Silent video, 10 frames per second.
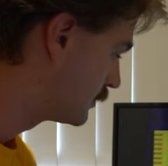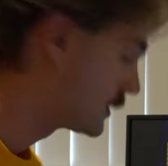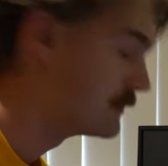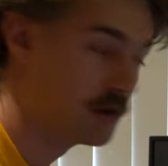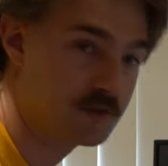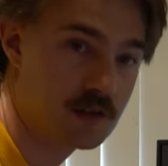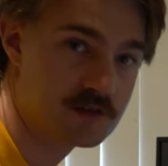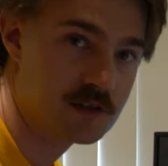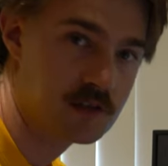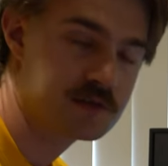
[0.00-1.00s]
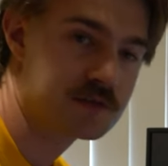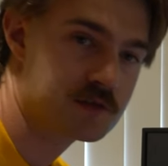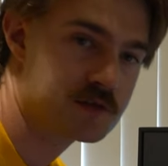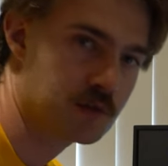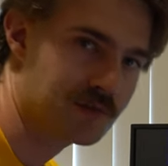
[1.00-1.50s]
between both consoles and
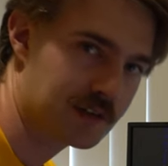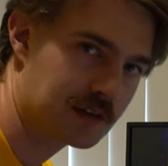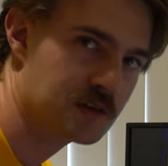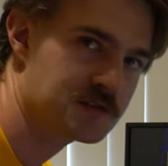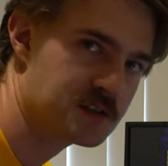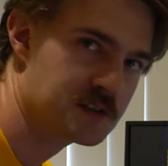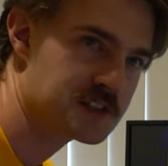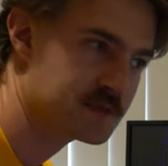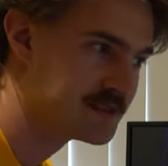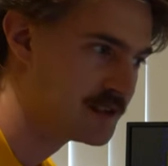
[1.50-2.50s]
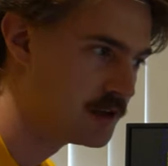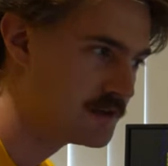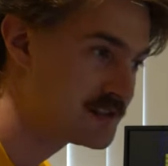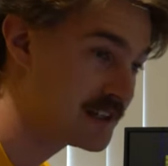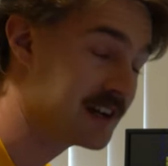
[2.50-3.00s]
also within the consoles
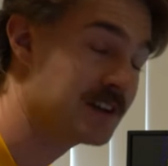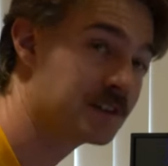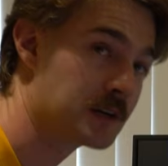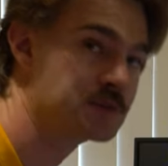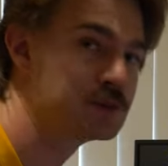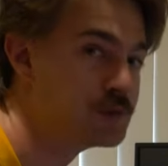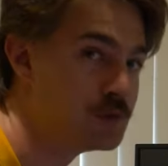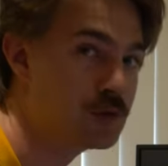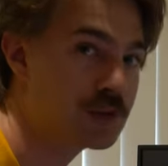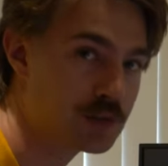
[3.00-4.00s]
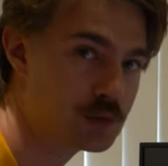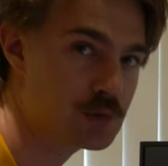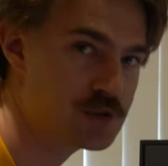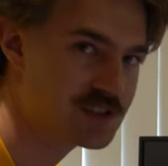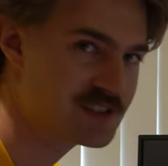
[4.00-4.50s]
themselves, and I've come to a few
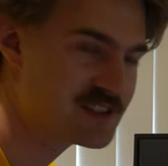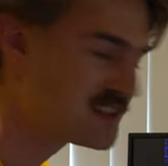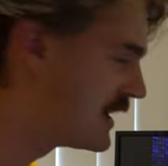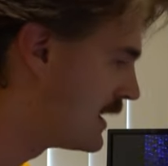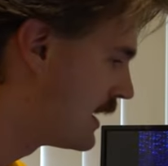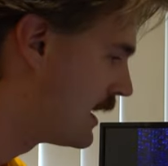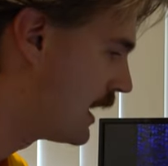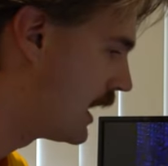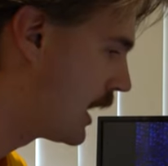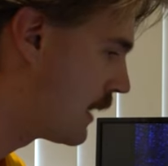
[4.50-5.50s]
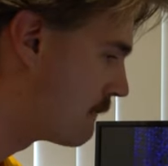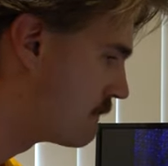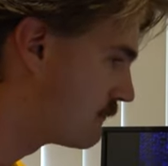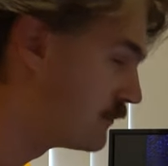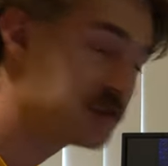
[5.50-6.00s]
conclusions.
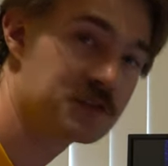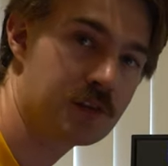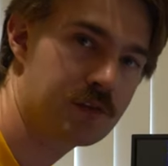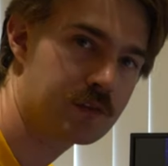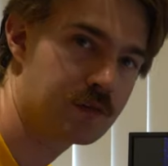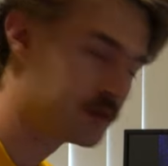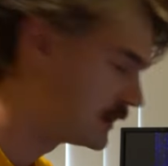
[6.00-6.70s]
Um, first off, for